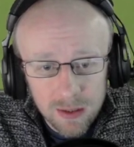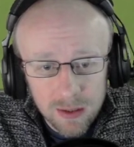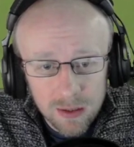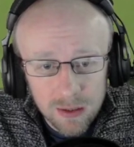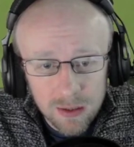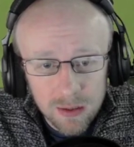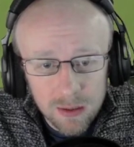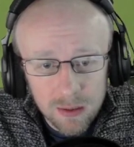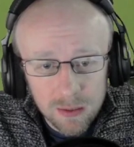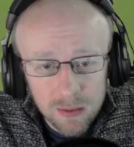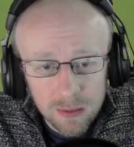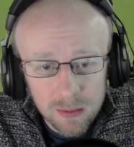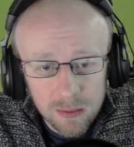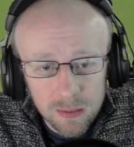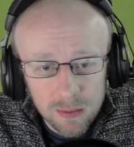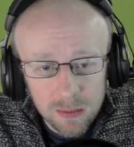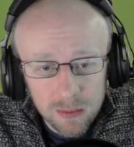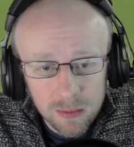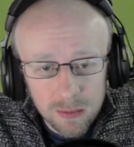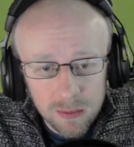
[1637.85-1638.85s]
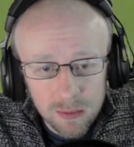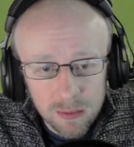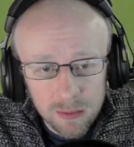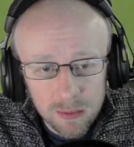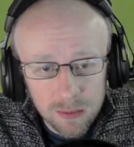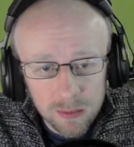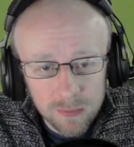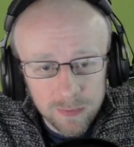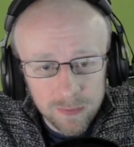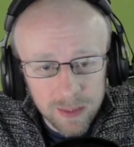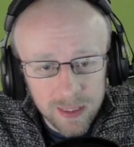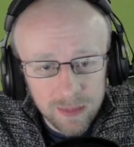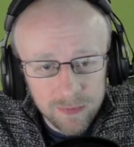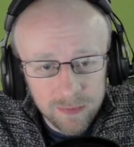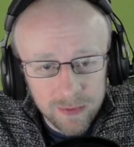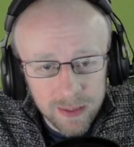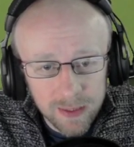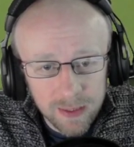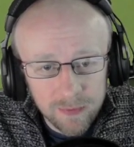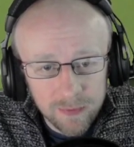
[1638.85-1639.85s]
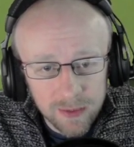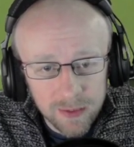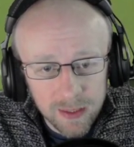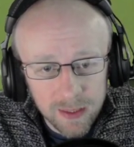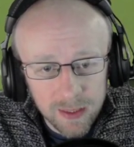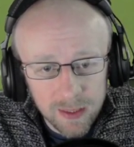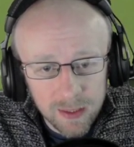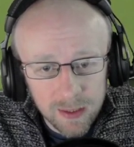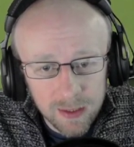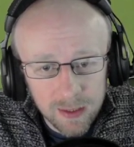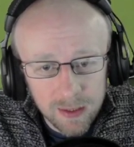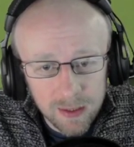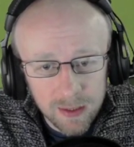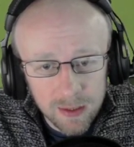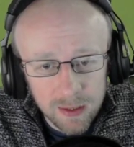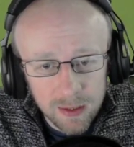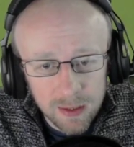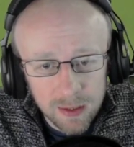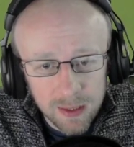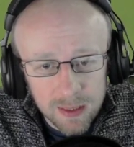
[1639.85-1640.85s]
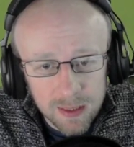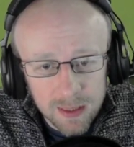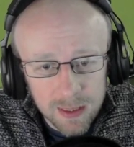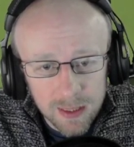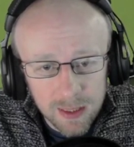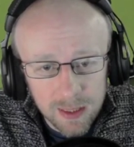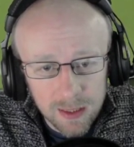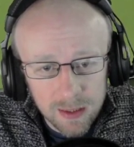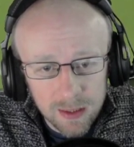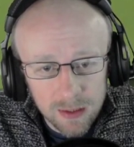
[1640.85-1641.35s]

Oh, flee, flee, flee. That's it.